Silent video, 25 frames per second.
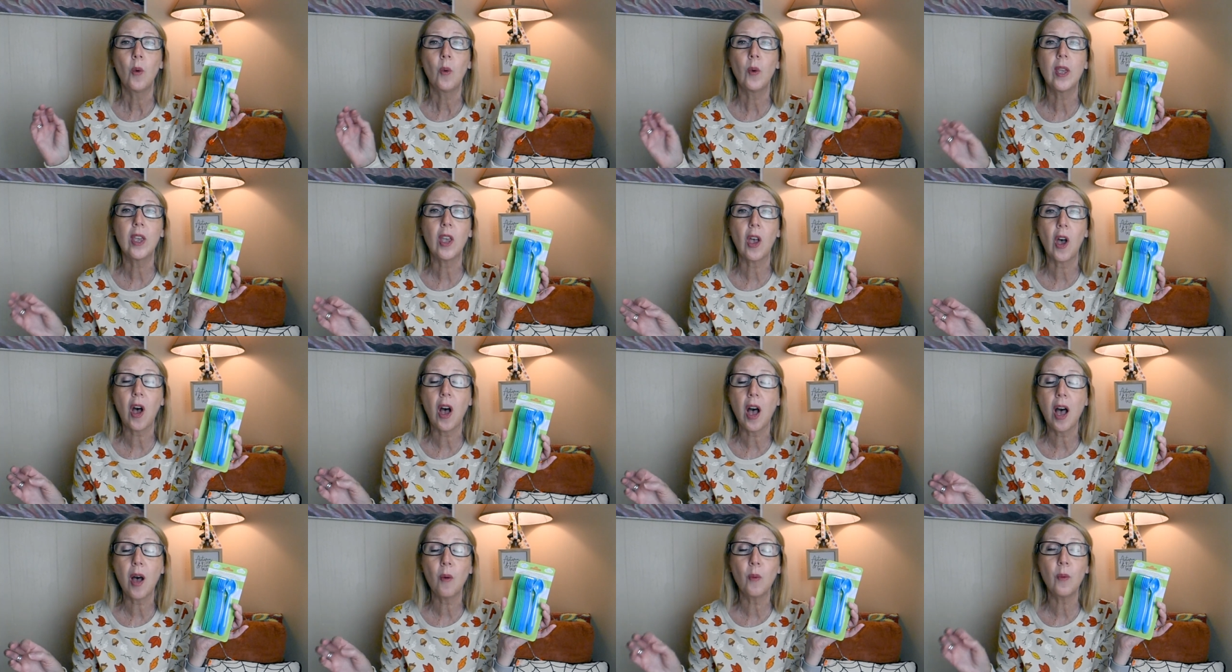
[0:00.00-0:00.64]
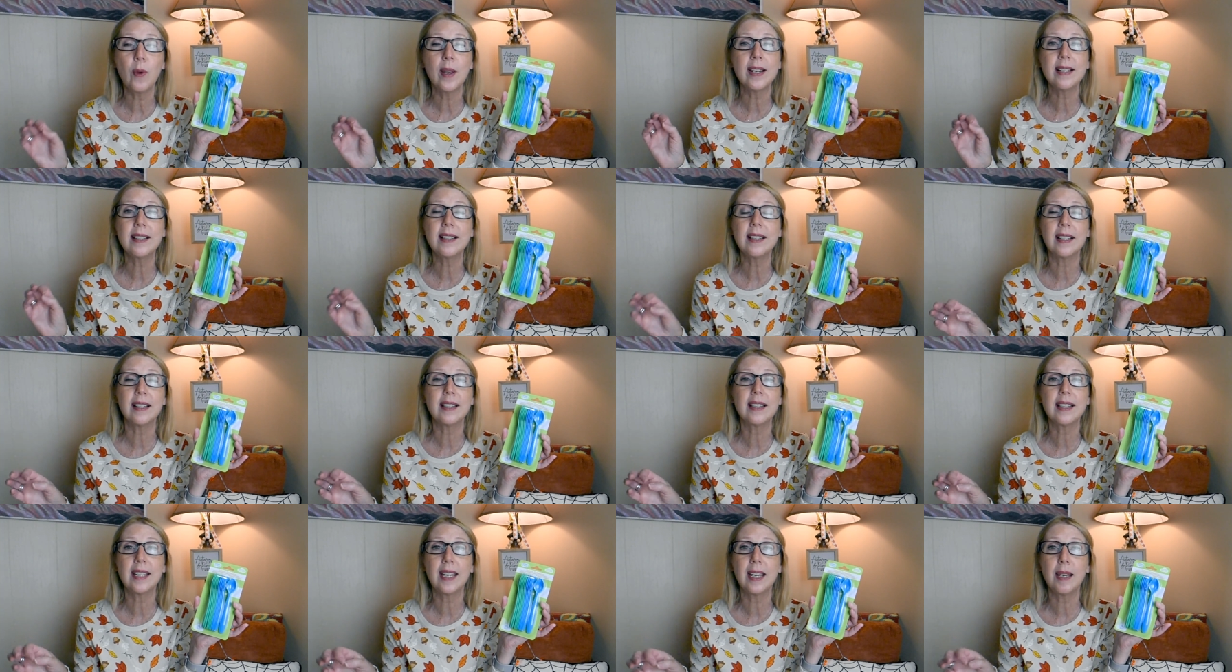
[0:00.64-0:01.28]
We always
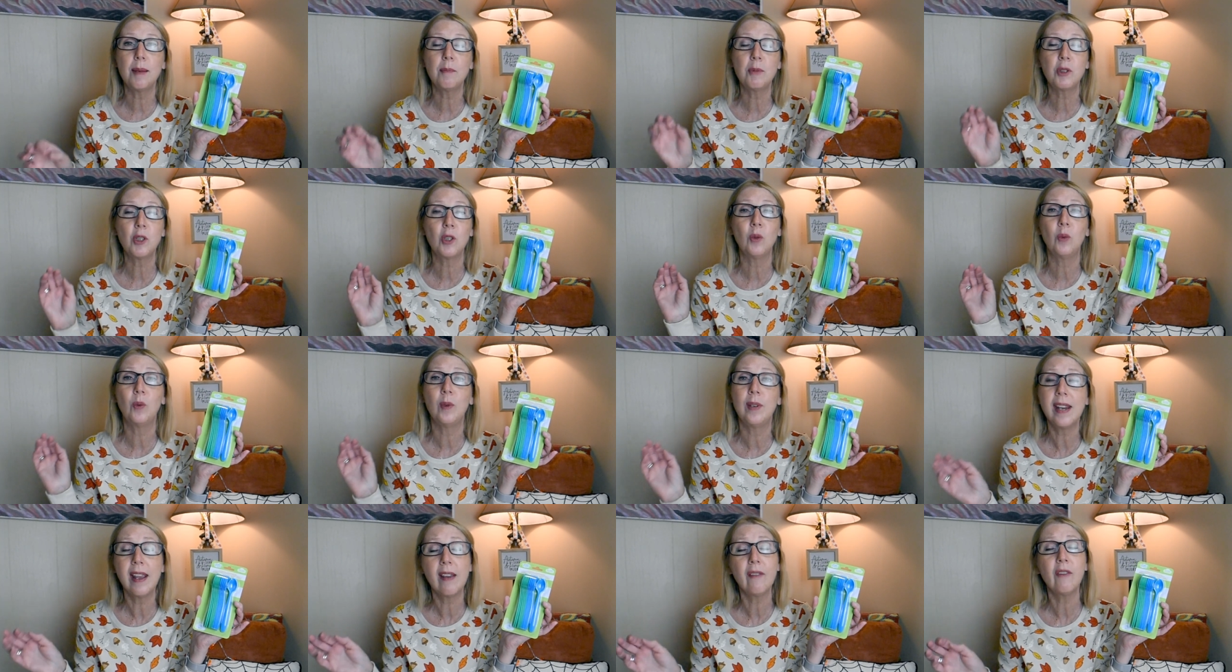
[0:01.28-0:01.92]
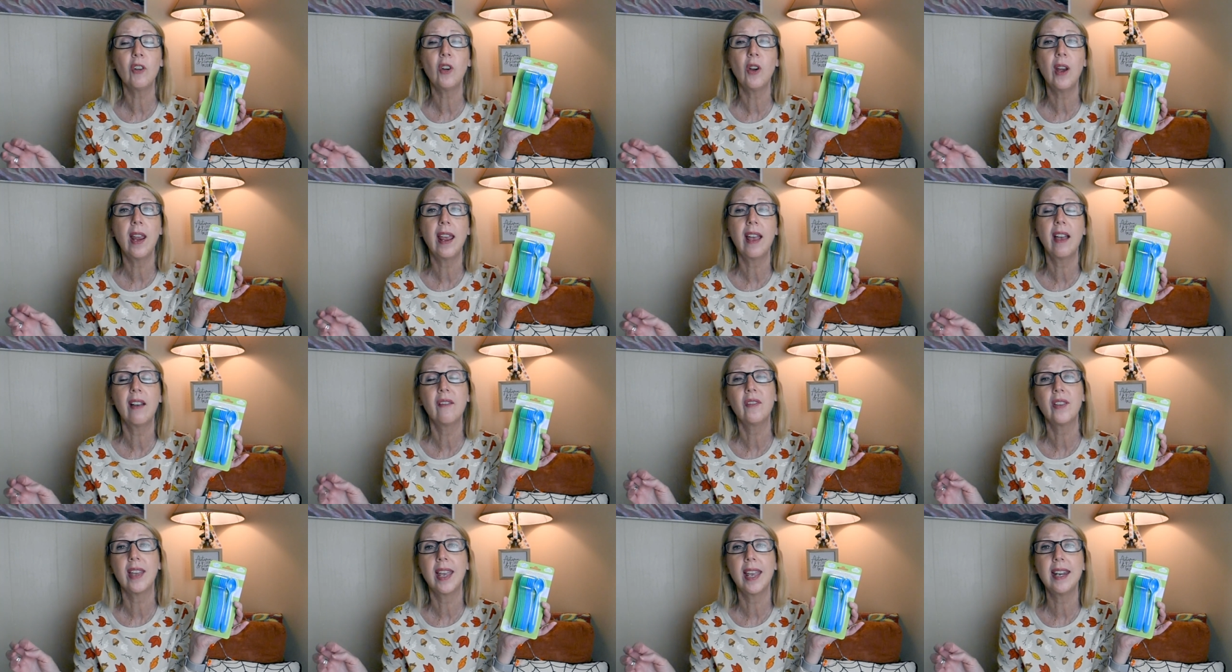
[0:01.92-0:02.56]
seem to never
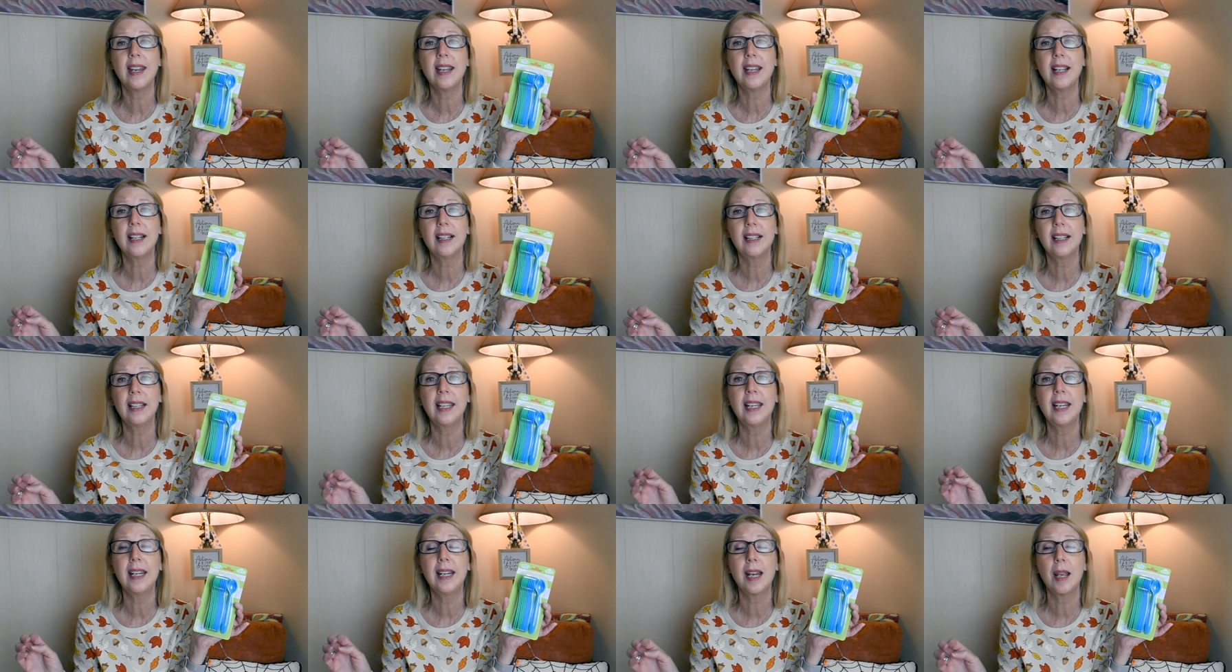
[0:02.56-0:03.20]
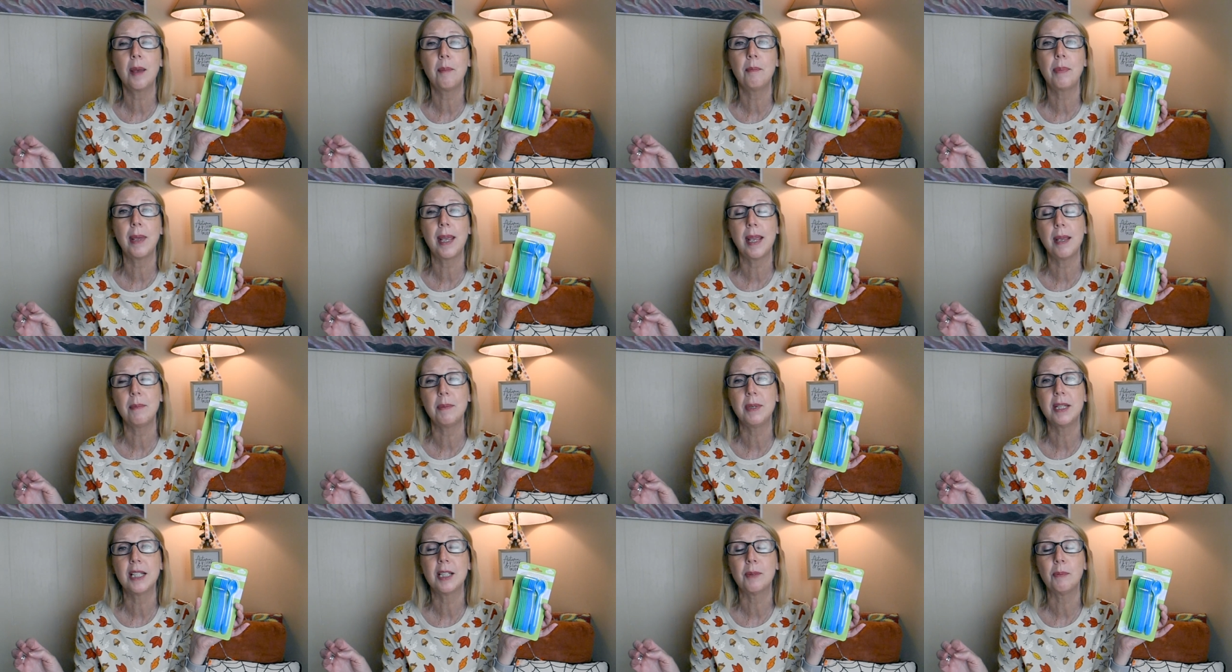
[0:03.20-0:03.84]
have any clean
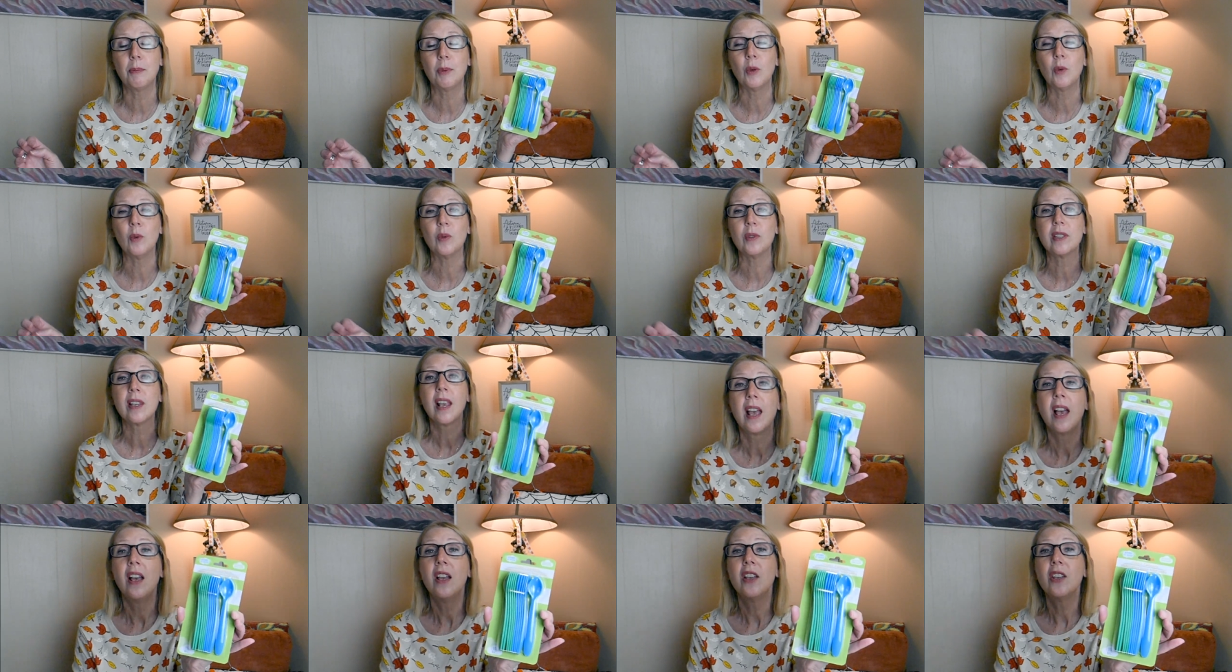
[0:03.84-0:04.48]
baby spoons.